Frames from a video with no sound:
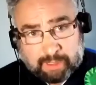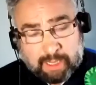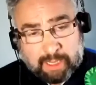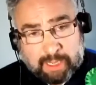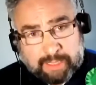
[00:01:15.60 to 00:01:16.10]

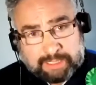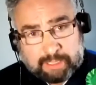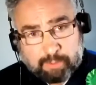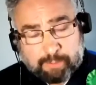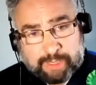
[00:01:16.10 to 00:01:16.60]
they said
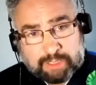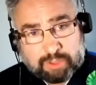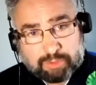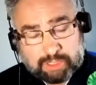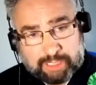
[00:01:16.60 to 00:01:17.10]
we're being
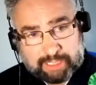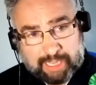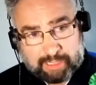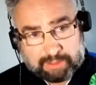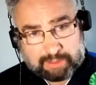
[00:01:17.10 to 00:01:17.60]
socially
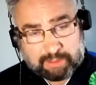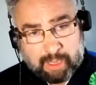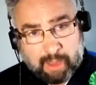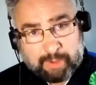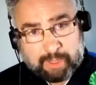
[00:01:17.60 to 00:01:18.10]
cleansed
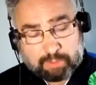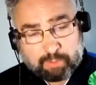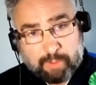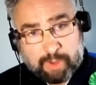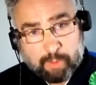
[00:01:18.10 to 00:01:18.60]
because
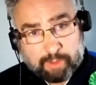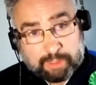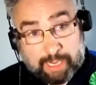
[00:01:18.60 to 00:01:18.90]
what we want.